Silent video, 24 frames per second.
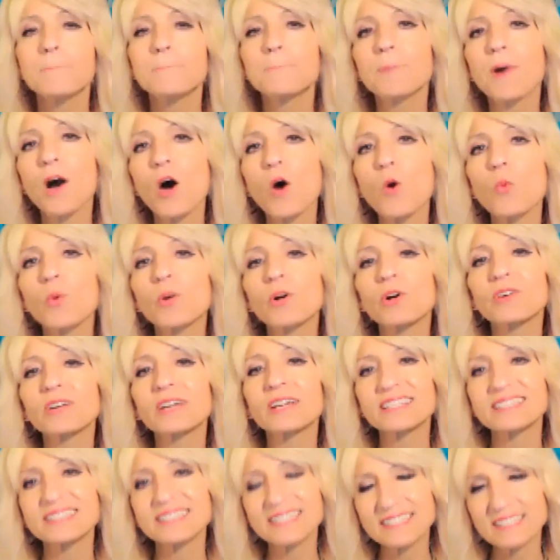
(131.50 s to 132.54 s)
But will
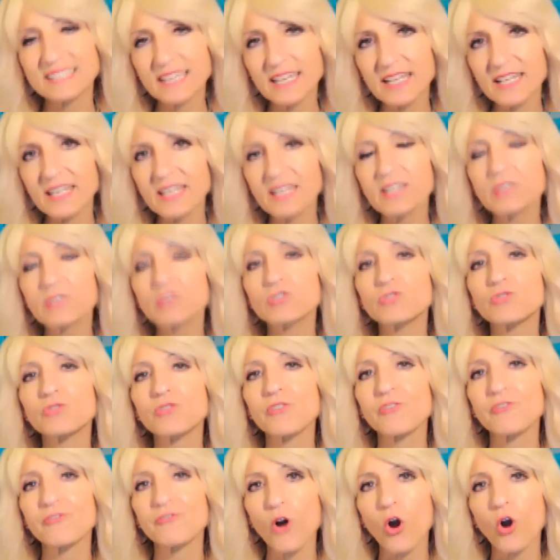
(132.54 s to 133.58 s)
conceding to
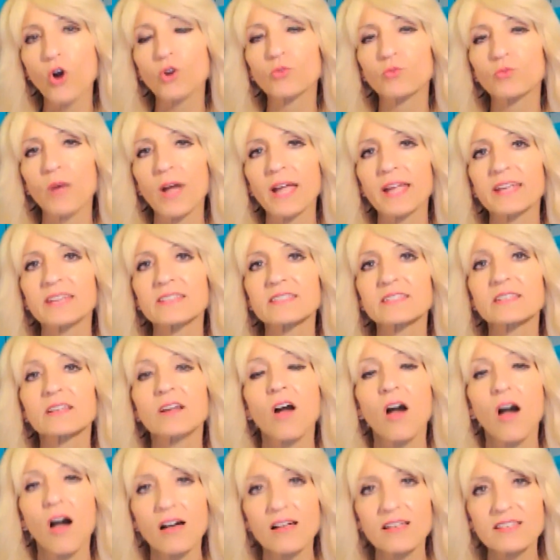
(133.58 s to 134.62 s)
the far right
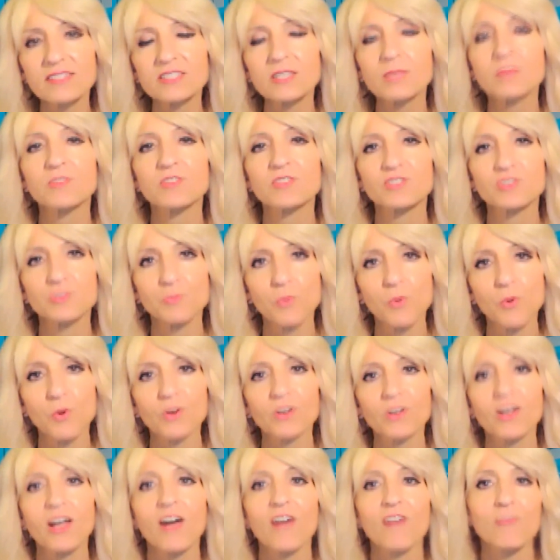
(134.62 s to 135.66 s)
cost him the support
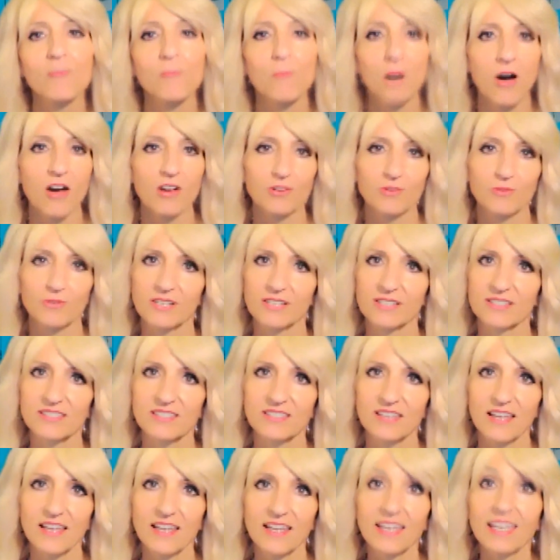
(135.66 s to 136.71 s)
of moderates?
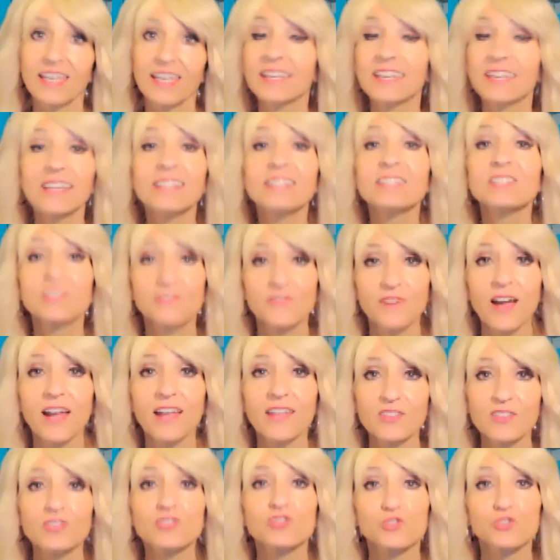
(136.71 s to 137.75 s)
He needs to
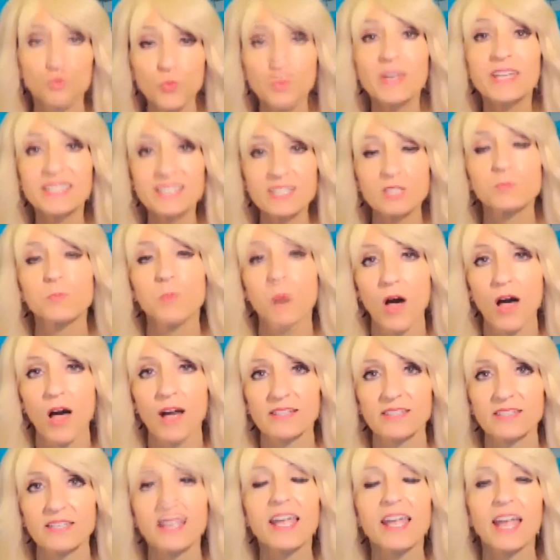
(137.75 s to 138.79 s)
find the sweet spot
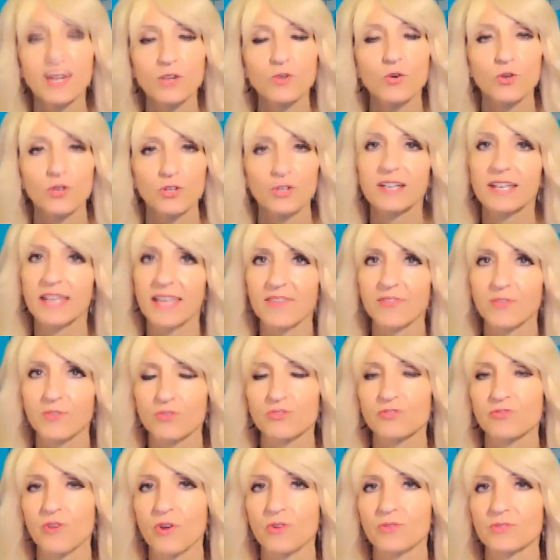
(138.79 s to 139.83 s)
in order to get
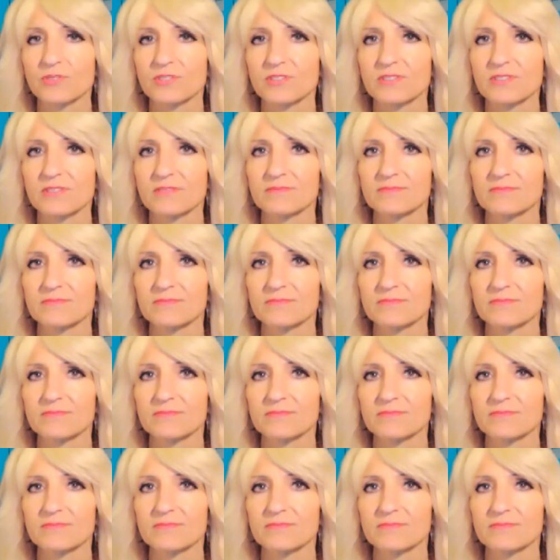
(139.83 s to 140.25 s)
those votes.